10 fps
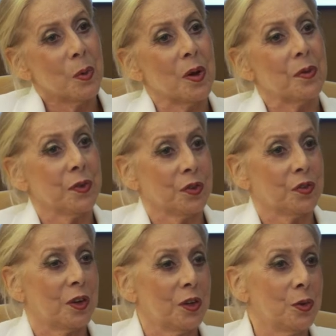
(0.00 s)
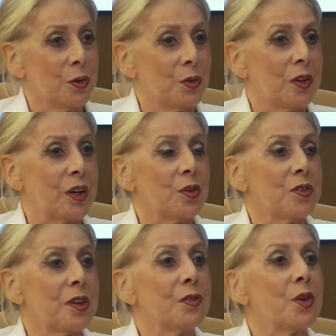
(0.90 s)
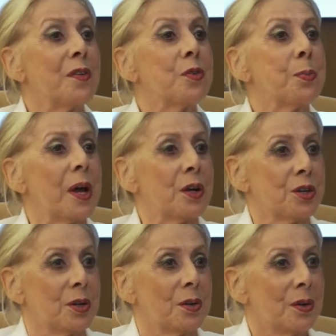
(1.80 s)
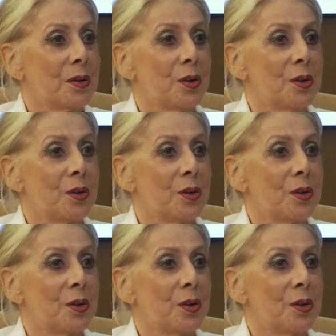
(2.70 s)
Well, first of all, you said it yourself. You have the passion.